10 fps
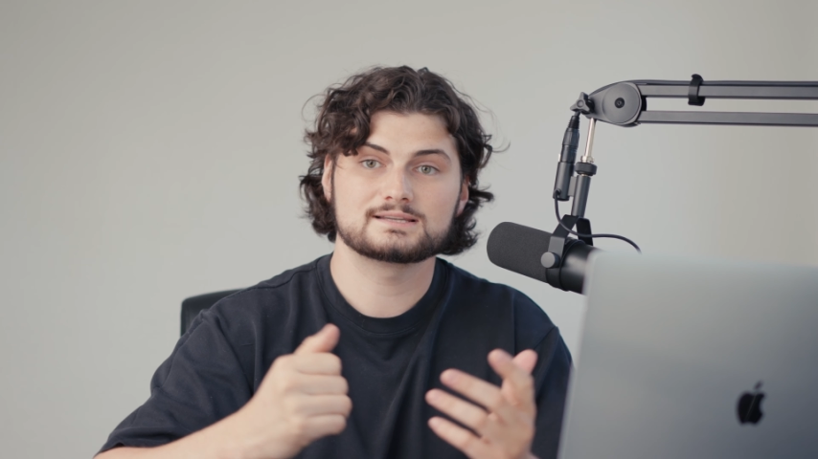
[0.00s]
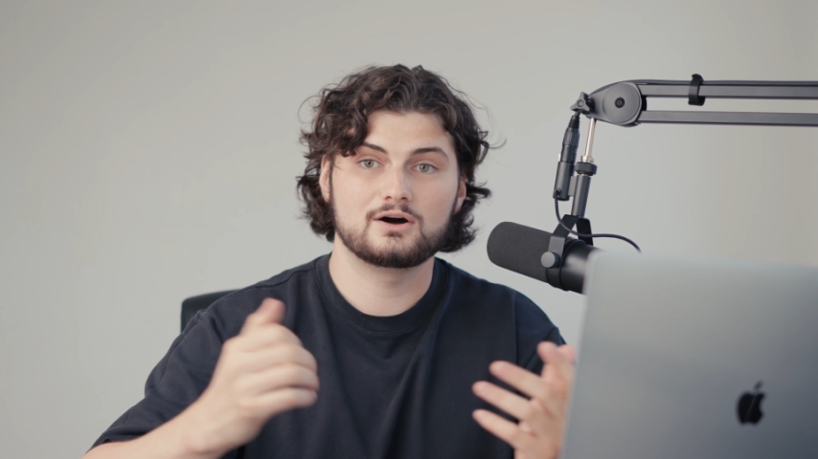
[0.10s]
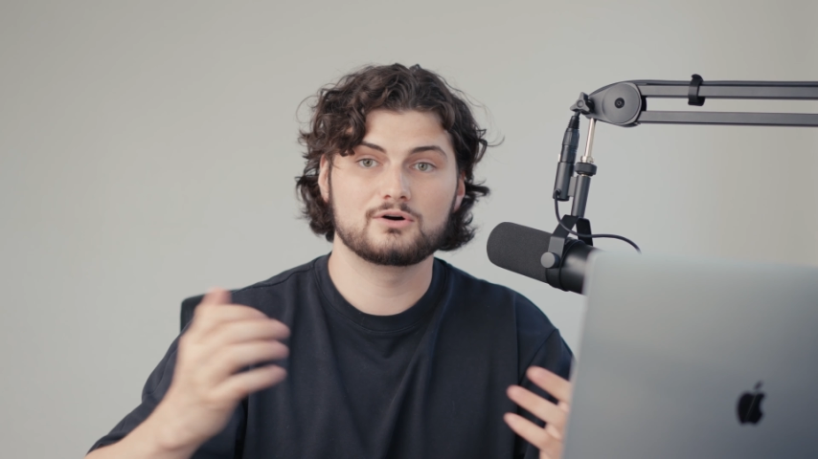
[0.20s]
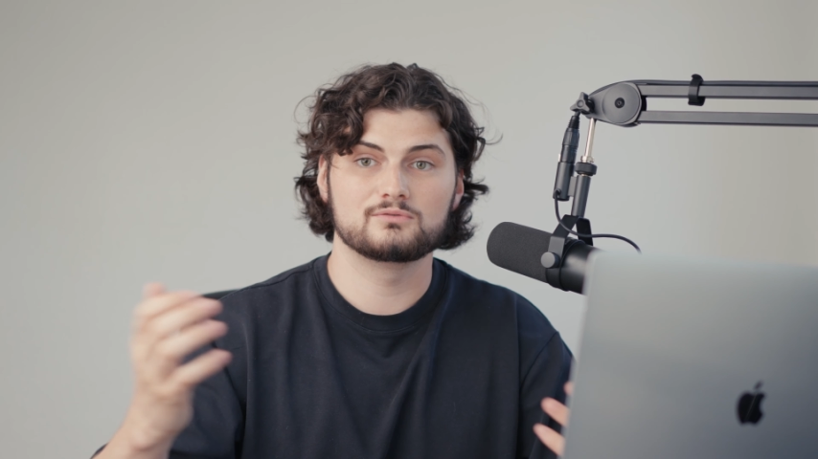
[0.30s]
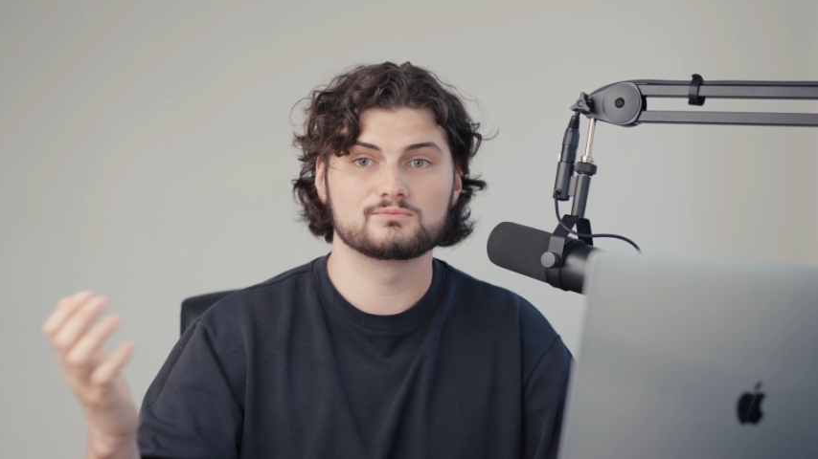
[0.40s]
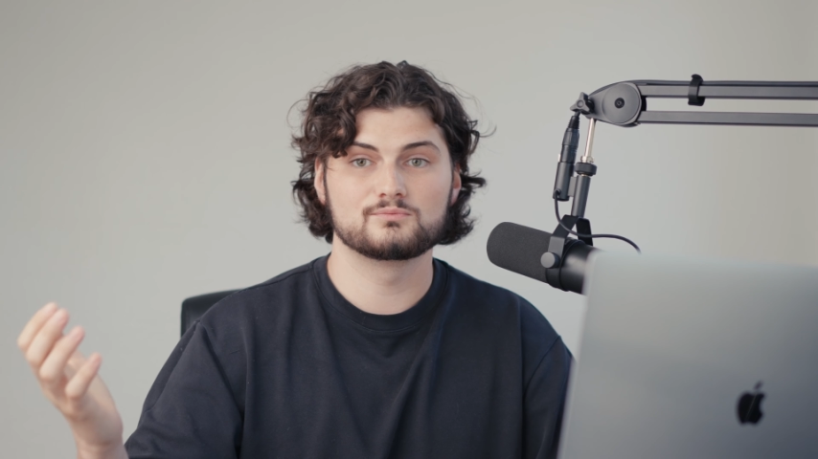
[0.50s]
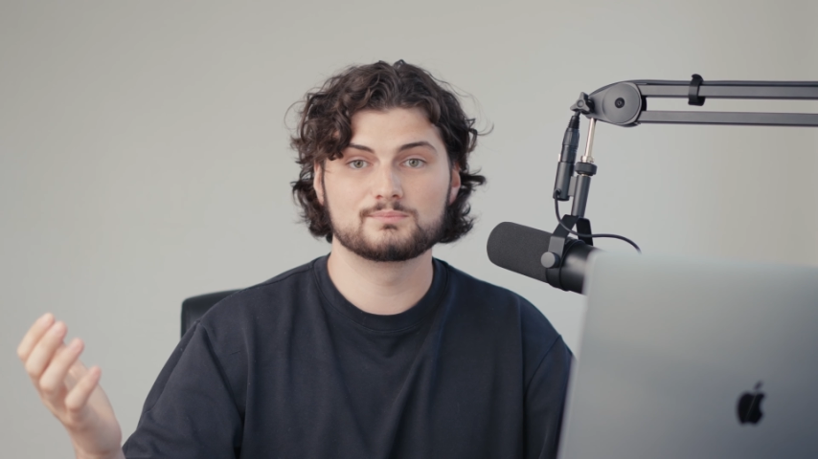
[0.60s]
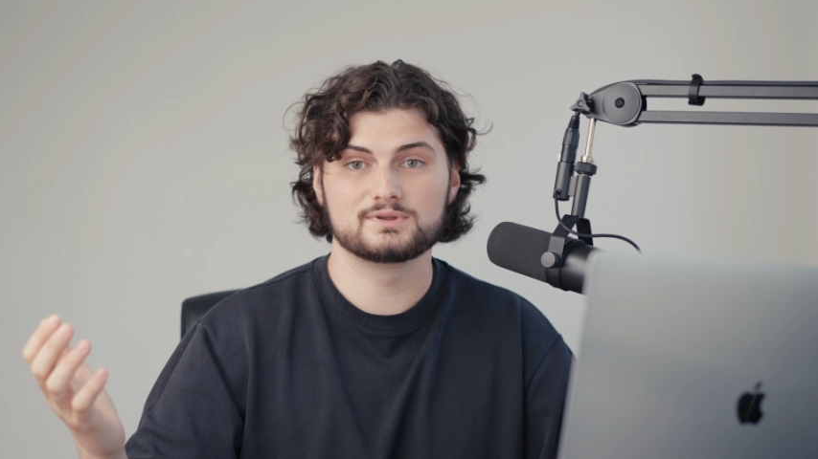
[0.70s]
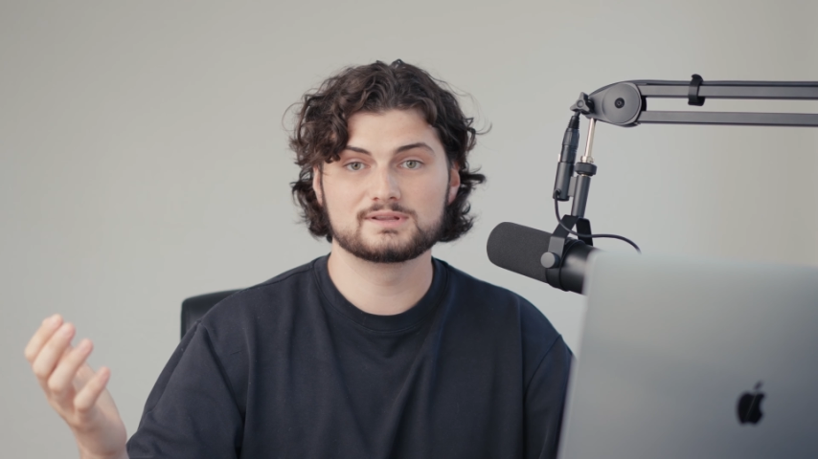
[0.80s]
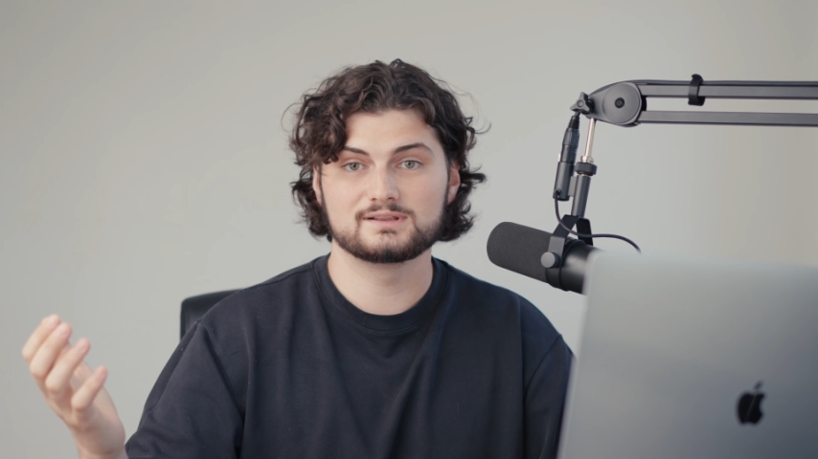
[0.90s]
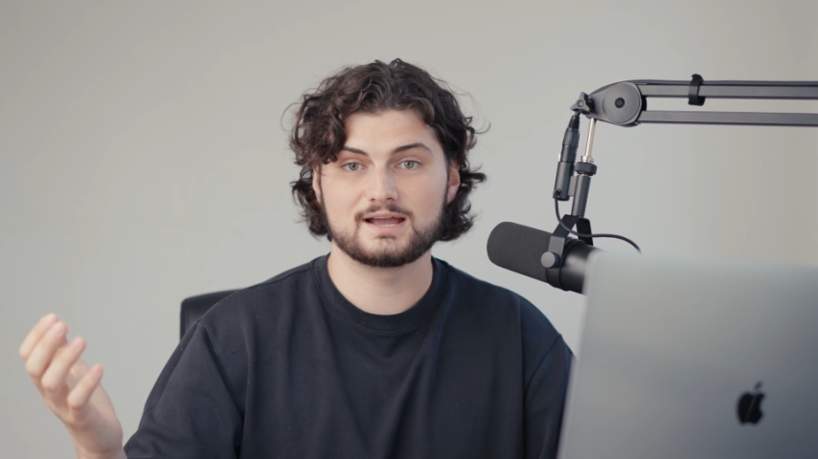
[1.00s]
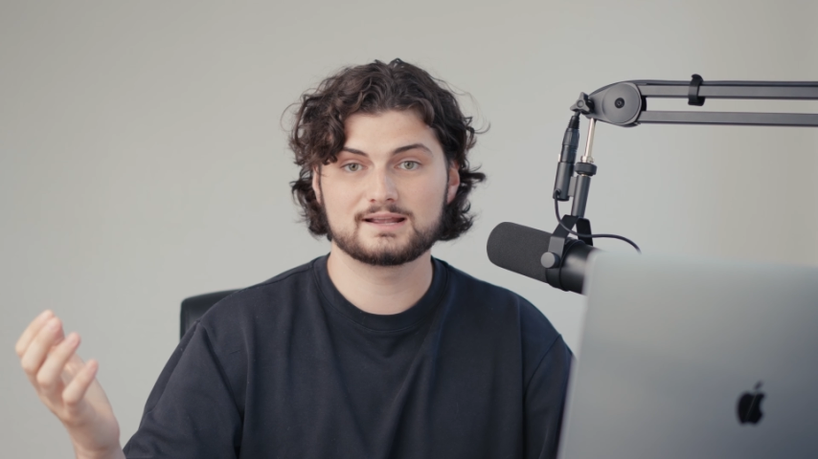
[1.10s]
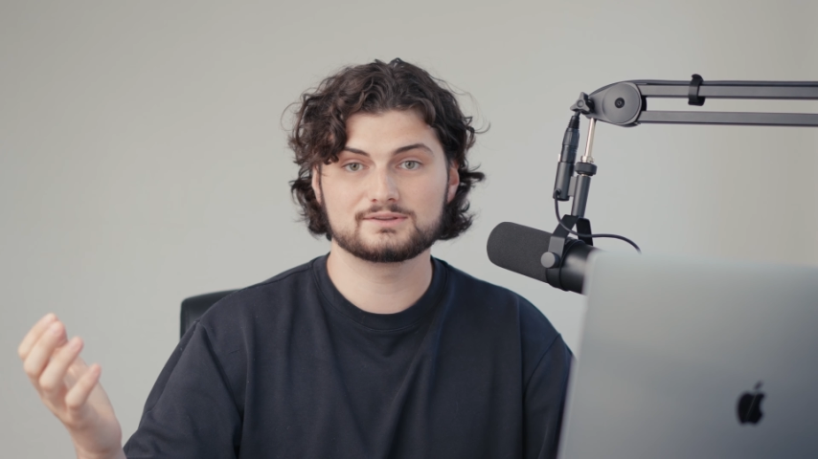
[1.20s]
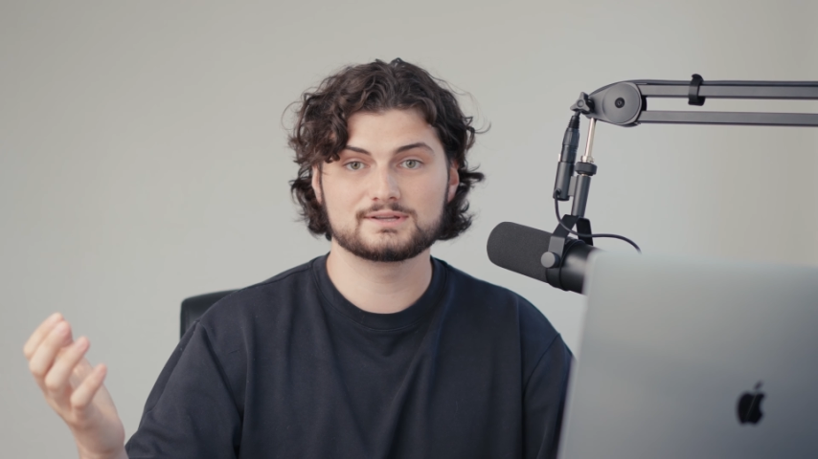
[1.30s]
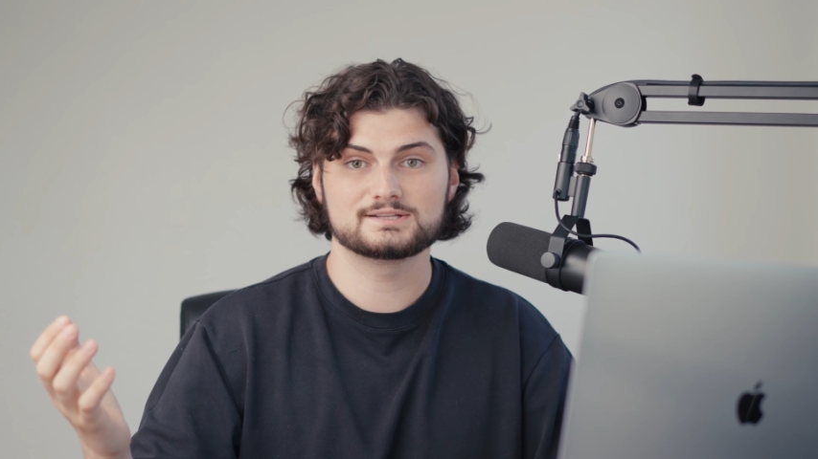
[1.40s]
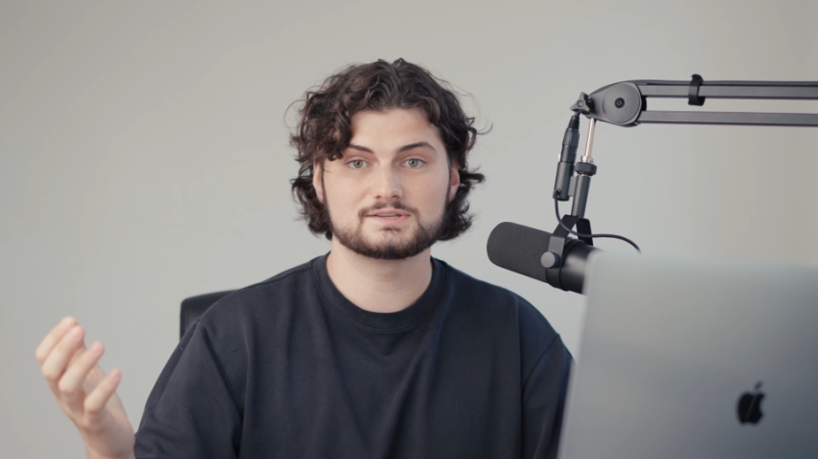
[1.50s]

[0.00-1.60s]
I'll be likely